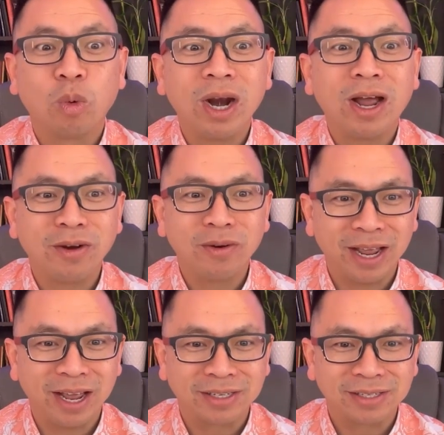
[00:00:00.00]

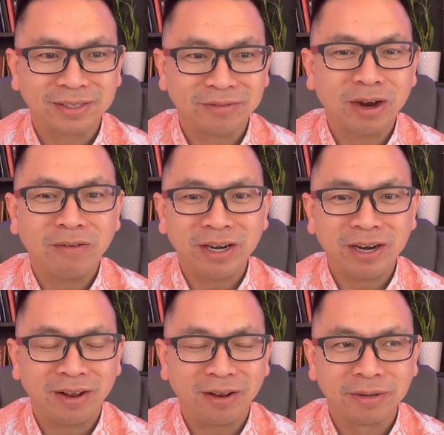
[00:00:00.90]
100x for every
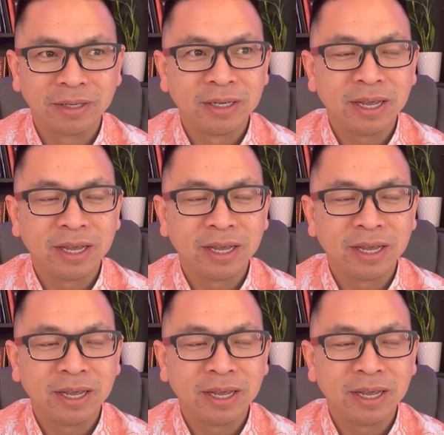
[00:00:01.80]
dollar.